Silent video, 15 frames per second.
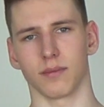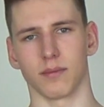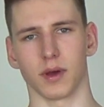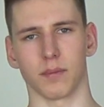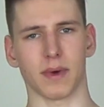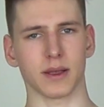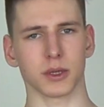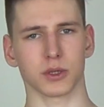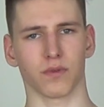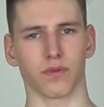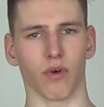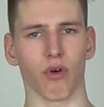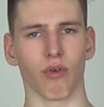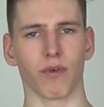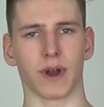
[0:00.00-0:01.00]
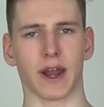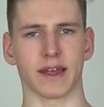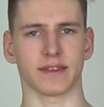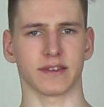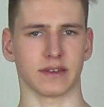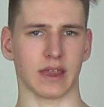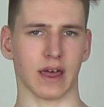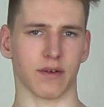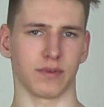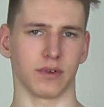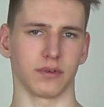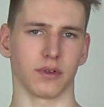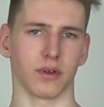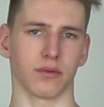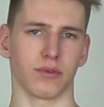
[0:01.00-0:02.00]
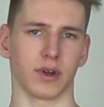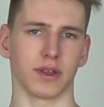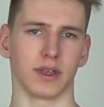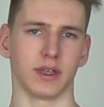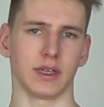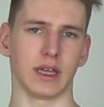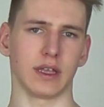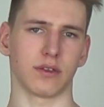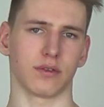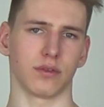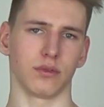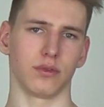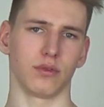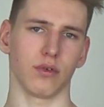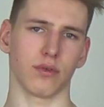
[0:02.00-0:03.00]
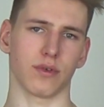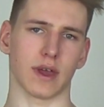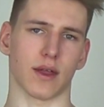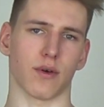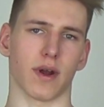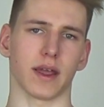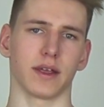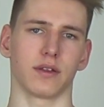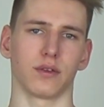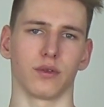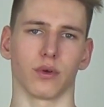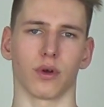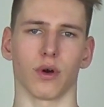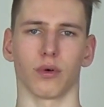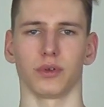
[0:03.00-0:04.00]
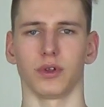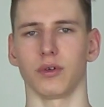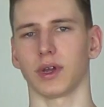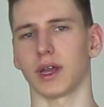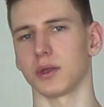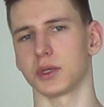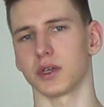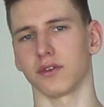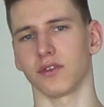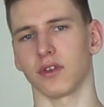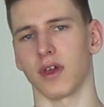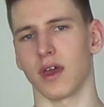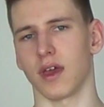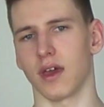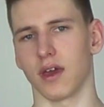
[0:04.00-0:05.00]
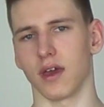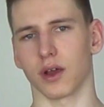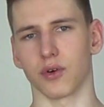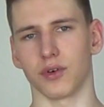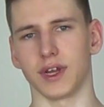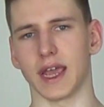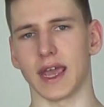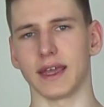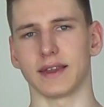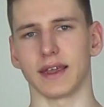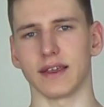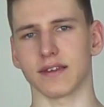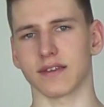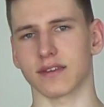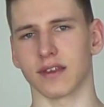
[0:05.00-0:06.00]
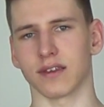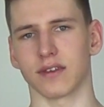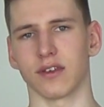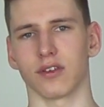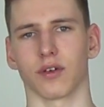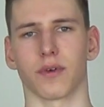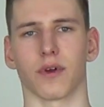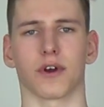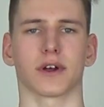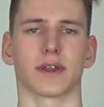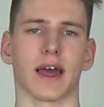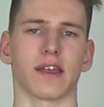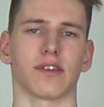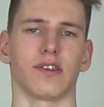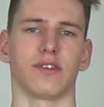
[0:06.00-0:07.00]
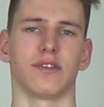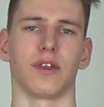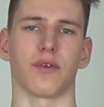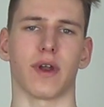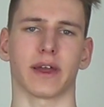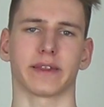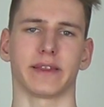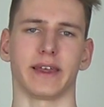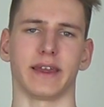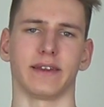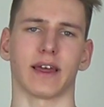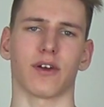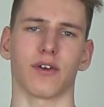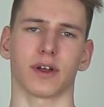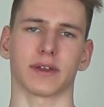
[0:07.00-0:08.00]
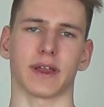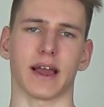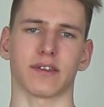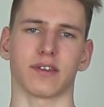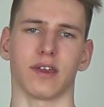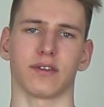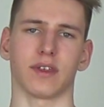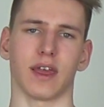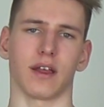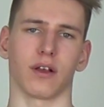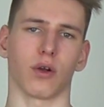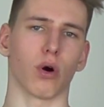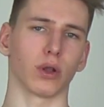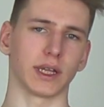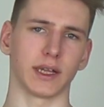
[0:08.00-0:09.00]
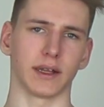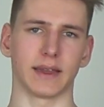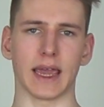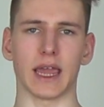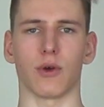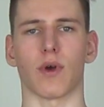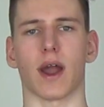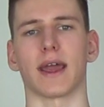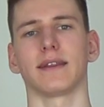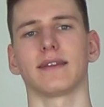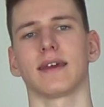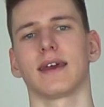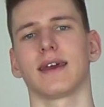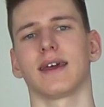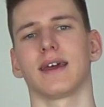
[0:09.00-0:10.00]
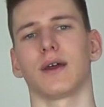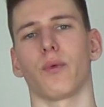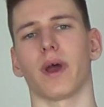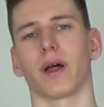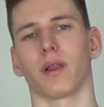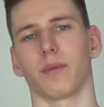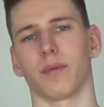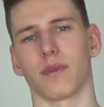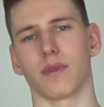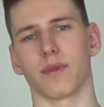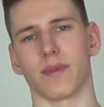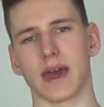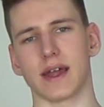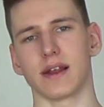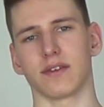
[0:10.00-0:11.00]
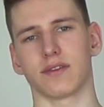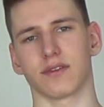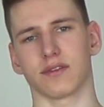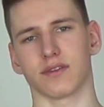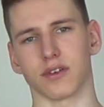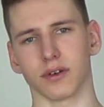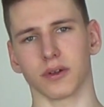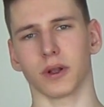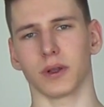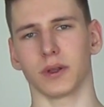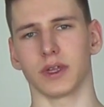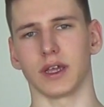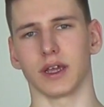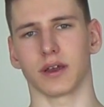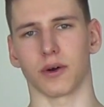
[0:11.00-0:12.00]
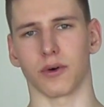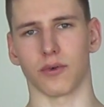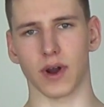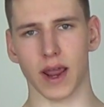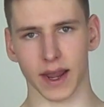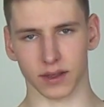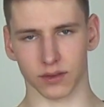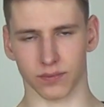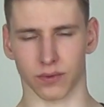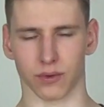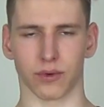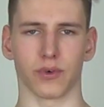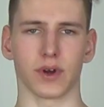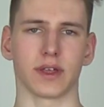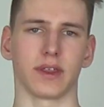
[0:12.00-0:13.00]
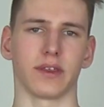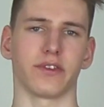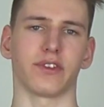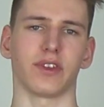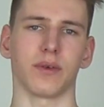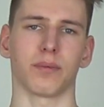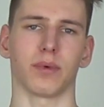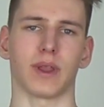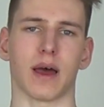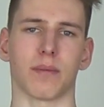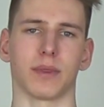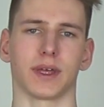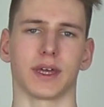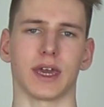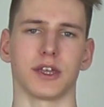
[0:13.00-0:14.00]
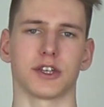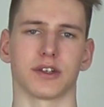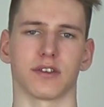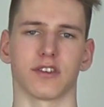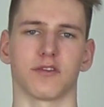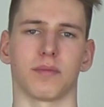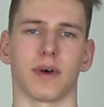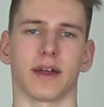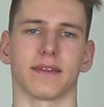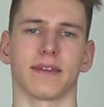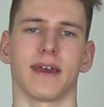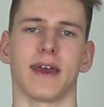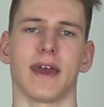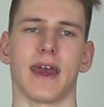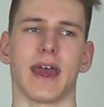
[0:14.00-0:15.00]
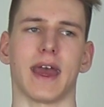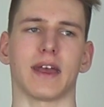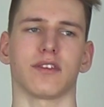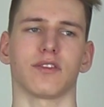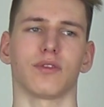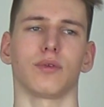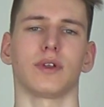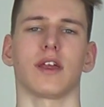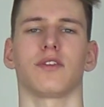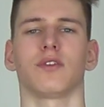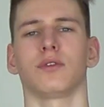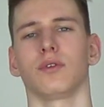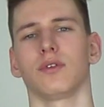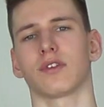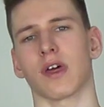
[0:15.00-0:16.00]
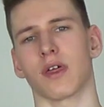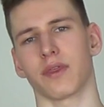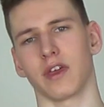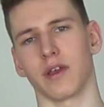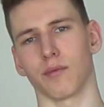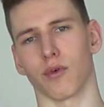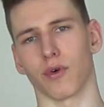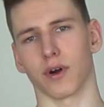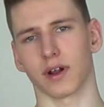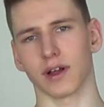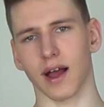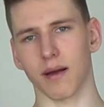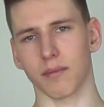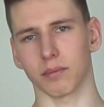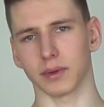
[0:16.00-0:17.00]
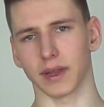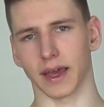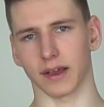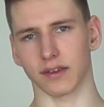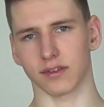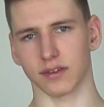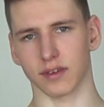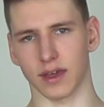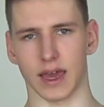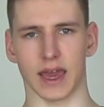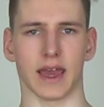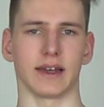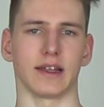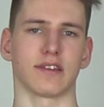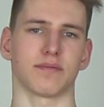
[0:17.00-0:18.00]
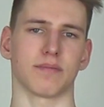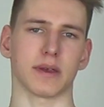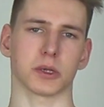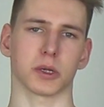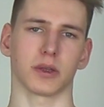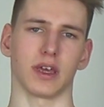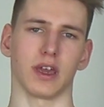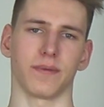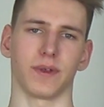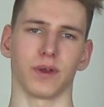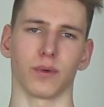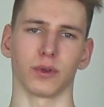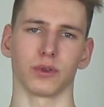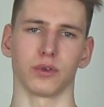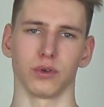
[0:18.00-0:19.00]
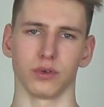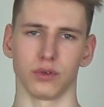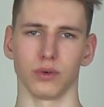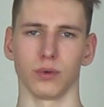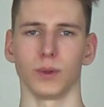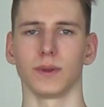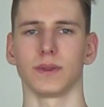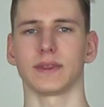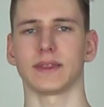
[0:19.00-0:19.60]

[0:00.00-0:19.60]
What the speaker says: a bunch of overhead stuff. You don't really need to do that, right, to code. You can just create instances of your classes directly in other classes and call it a day, right? Well, that is certainly correct for really simple applications, but as soon as you do something more complex, and especially if you want to do